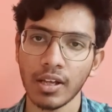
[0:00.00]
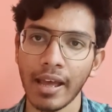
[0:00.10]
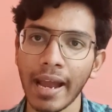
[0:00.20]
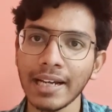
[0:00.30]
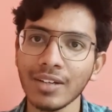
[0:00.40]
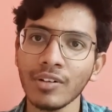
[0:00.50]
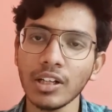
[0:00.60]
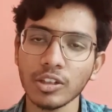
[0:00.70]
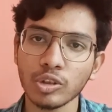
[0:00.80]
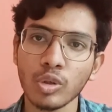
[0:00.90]
and I will
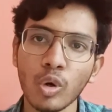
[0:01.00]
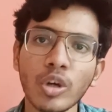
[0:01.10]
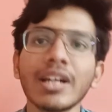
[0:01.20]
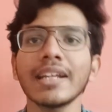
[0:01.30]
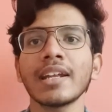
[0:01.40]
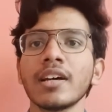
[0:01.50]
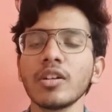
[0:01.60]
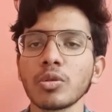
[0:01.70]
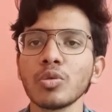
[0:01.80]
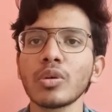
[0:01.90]
throw that error
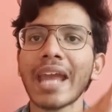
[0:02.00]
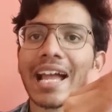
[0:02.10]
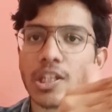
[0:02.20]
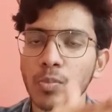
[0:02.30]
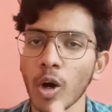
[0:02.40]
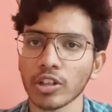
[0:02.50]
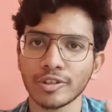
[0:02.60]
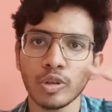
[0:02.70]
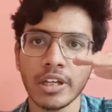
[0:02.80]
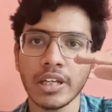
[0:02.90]
to catch block.
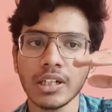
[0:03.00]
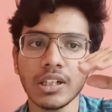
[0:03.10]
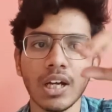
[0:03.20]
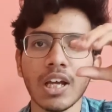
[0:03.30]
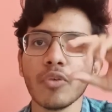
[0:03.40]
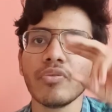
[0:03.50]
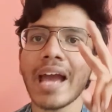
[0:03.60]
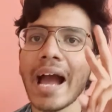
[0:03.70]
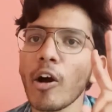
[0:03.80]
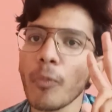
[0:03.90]
So here we
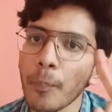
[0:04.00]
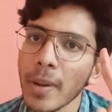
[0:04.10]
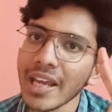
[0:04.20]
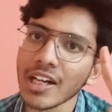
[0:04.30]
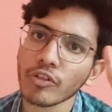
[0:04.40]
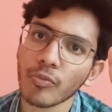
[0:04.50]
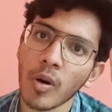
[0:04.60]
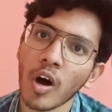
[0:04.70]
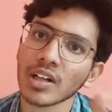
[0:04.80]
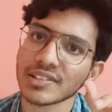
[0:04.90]
have pair of
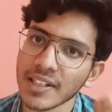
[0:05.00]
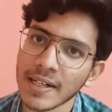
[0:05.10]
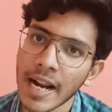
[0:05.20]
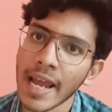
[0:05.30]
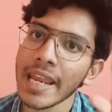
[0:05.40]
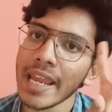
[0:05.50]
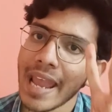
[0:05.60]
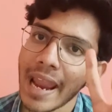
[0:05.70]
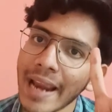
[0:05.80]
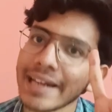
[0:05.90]
blocks, try
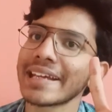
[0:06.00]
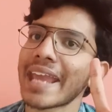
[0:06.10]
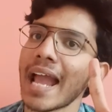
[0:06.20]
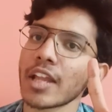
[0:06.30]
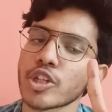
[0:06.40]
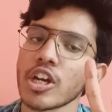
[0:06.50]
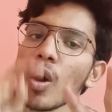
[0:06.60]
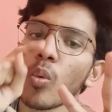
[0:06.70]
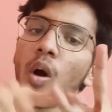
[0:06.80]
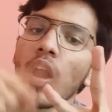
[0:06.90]
and catch.
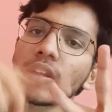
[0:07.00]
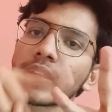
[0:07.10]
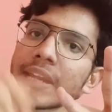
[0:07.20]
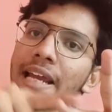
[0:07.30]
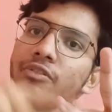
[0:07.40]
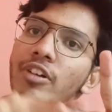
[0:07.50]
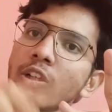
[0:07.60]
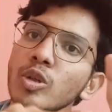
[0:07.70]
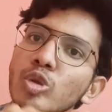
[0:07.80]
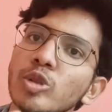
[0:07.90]
What try will
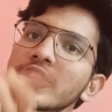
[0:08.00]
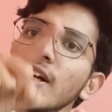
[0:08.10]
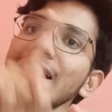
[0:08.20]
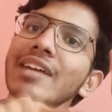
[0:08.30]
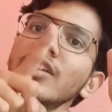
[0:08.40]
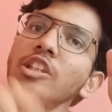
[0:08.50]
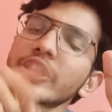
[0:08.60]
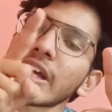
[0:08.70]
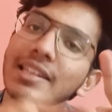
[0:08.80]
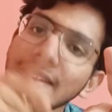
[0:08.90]
do is that it will
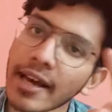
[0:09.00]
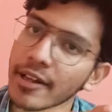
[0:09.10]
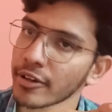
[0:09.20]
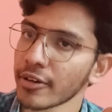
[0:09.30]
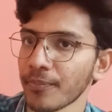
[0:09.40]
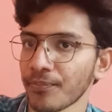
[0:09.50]
check the error.